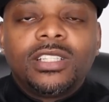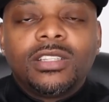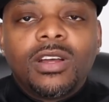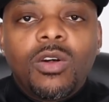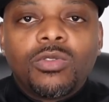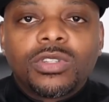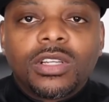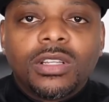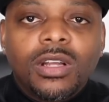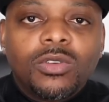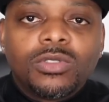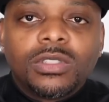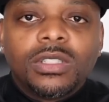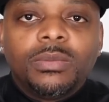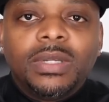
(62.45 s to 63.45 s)
to those
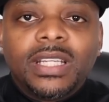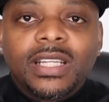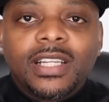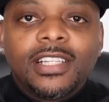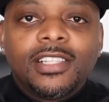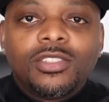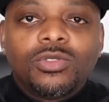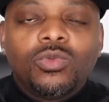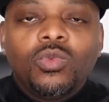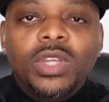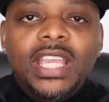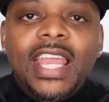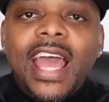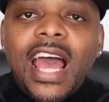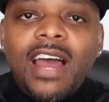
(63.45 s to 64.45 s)
closely because
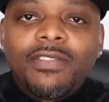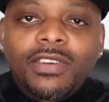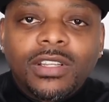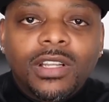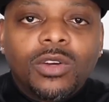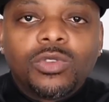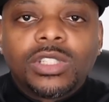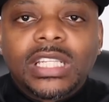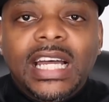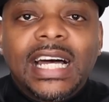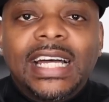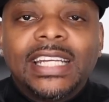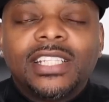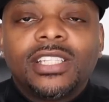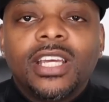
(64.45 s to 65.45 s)
we have close
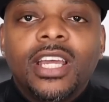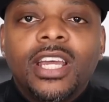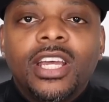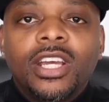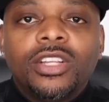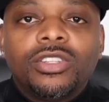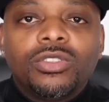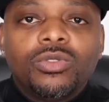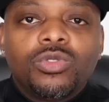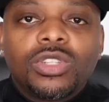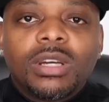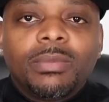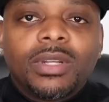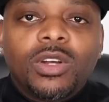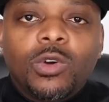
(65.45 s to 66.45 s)
ties to
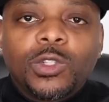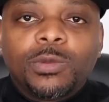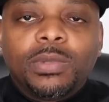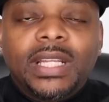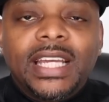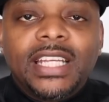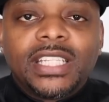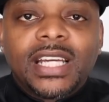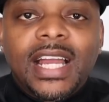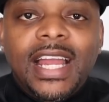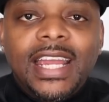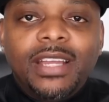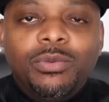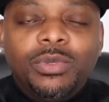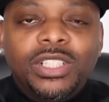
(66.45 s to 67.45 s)
some of those plays, all right?